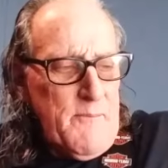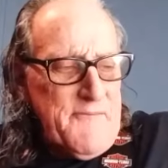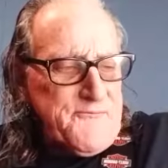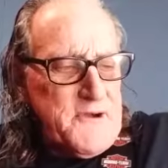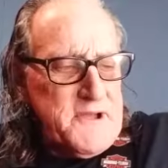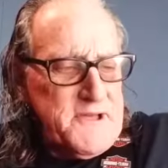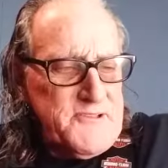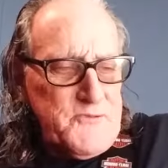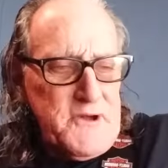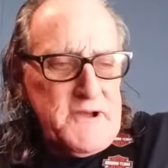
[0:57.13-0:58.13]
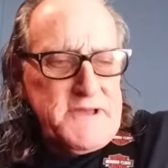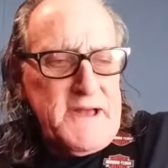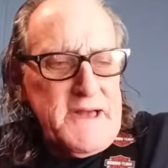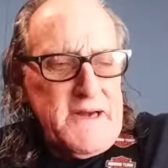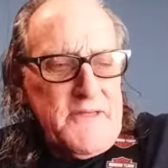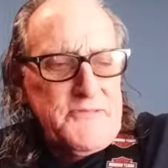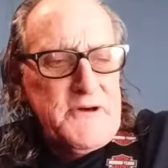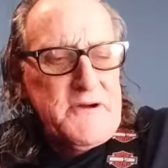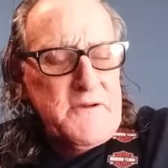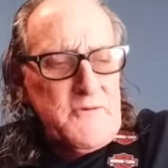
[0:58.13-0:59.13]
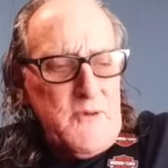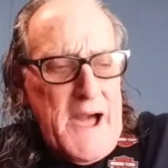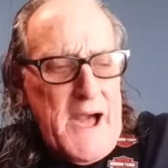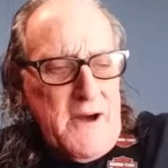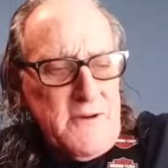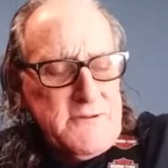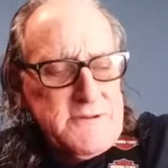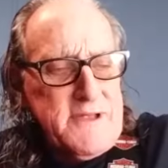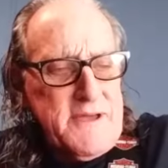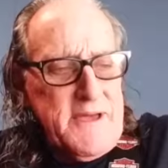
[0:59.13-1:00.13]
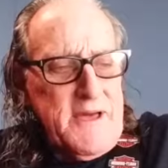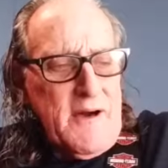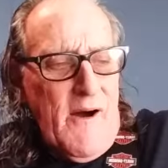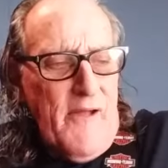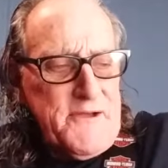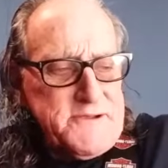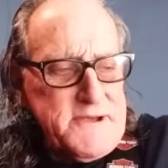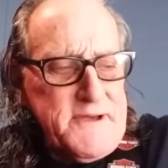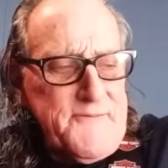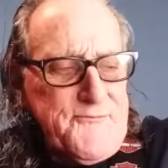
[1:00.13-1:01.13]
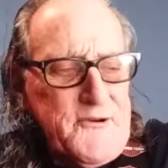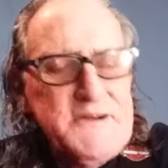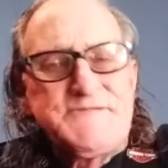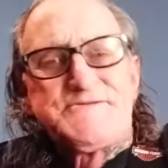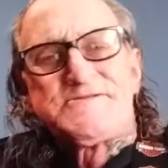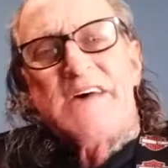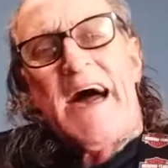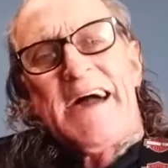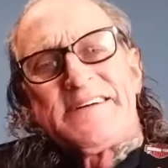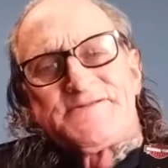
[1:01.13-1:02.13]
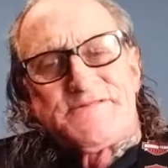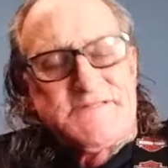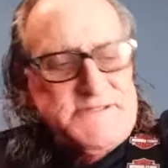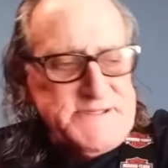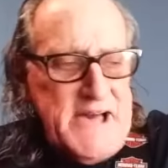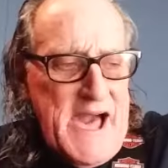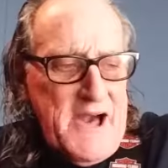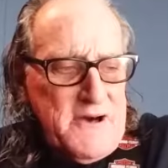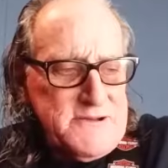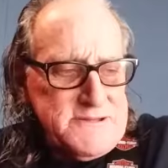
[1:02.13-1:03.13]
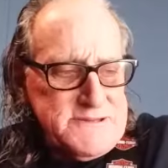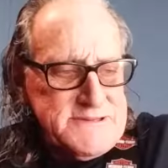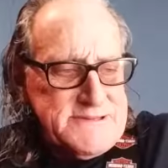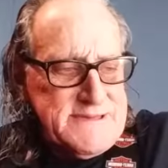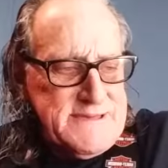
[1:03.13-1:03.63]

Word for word: my friends were gathered around, all the different sights and sounds.